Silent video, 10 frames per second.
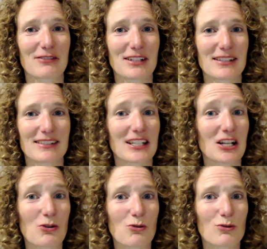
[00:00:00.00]
reason that
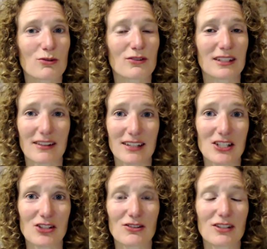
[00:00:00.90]
can cause another
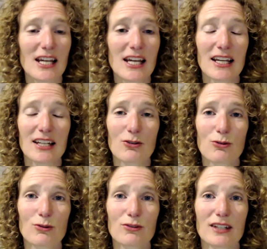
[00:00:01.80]
issue, can
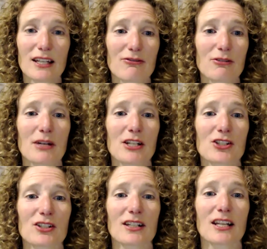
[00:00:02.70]
cause
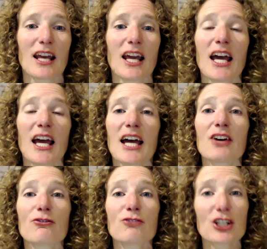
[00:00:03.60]
inflammation.
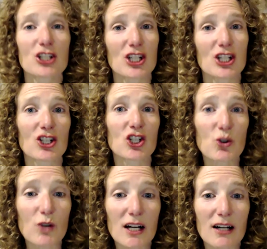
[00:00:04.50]
Rich in
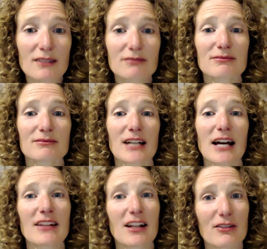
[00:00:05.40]
sugar,
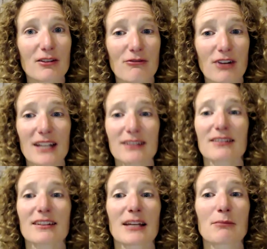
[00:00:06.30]
unhealthy
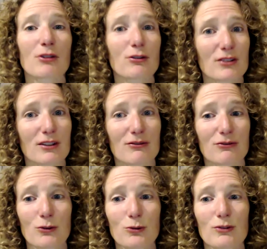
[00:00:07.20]
fats, and
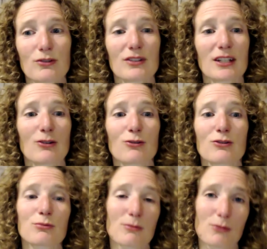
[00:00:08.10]
processed foods can
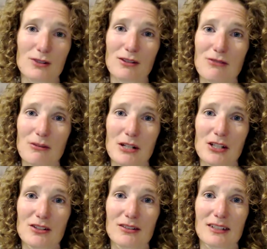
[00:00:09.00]
also promote
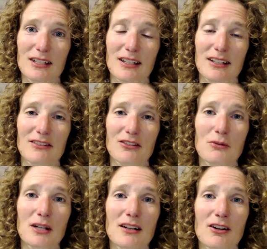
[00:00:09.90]
inflammation. So
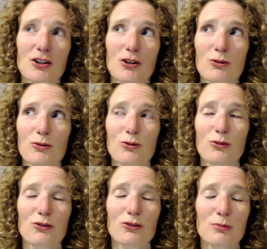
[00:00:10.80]
when I go
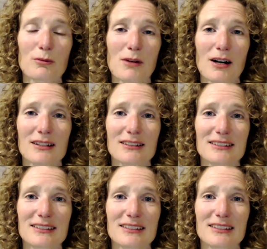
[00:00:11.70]
through the
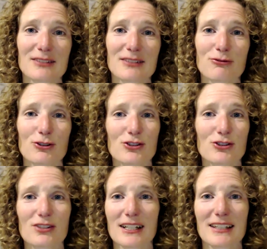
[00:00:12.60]
supermarket,
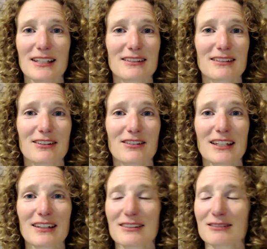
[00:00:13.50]
unfortunately, I
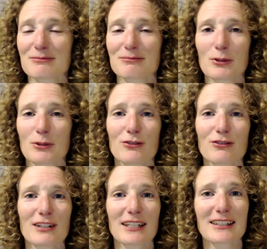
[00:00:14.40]
think
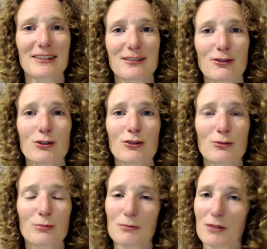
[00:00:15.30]
personally, sorry,
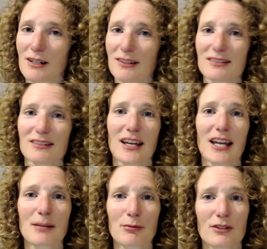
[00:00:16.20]
supermarket,
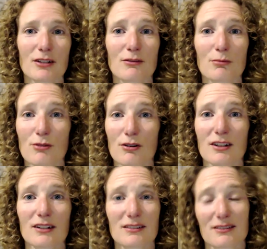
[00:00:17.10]
80% of the
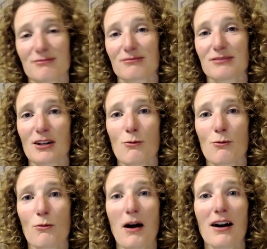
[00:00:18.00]
products I
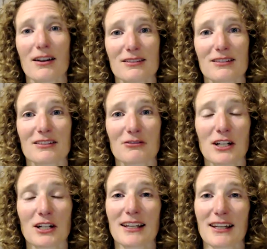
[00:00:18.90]
walk past
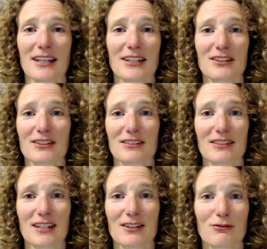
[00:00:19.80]
really, and you
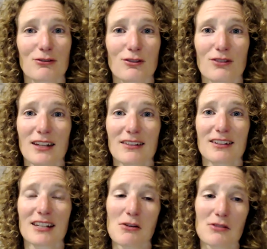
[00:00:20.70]
just get a few things.
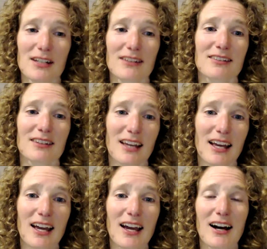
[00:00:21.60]
And nowadays,
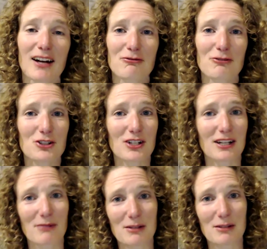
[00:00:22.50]

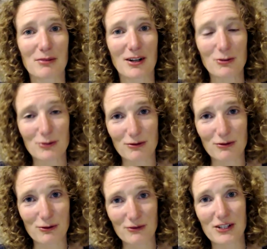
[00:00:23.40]
unfortunately, when you go to the
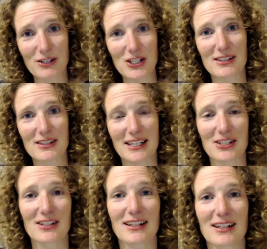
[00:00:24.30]
fruit and veggie
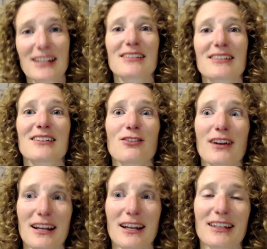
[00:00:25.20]
section, unless it's
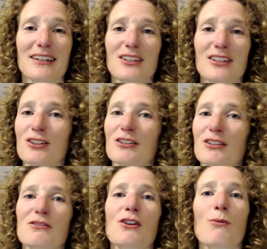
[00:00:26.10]
organic, you don't
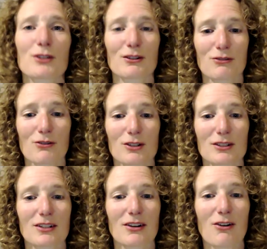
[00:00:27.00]
even know what you've
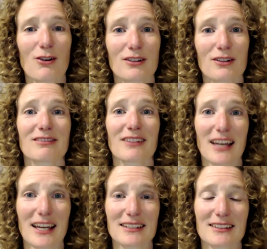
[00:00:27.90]
got on
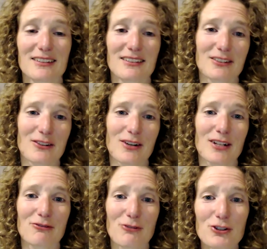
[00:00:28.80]
that. So
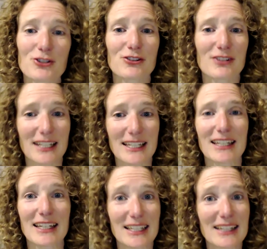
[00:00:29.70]

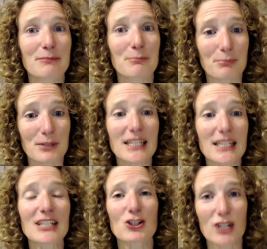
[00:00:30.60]
unfortunately, it is
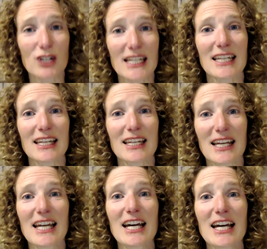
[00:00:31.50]
pretty tricky
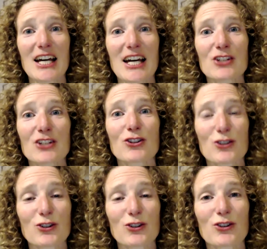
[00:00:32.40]
to
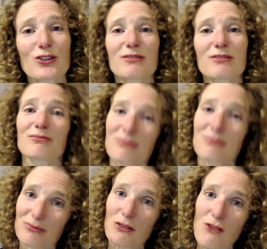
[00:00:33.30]
do
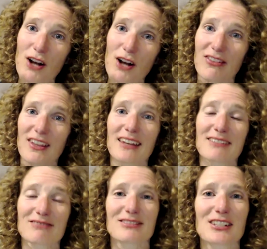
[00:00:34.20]
the right
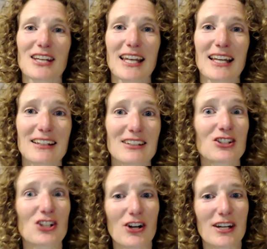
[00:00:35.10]
thing in
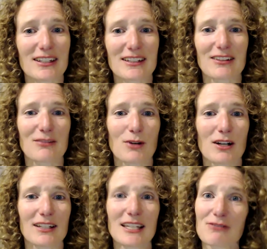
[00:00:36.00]
your diet as
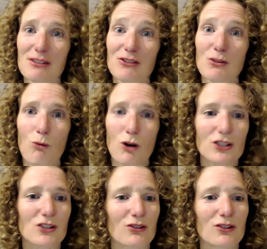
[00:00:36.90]
well, even if you
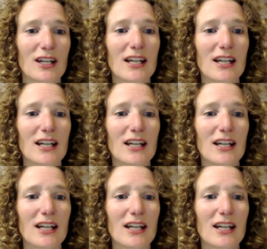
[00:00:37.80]
want to.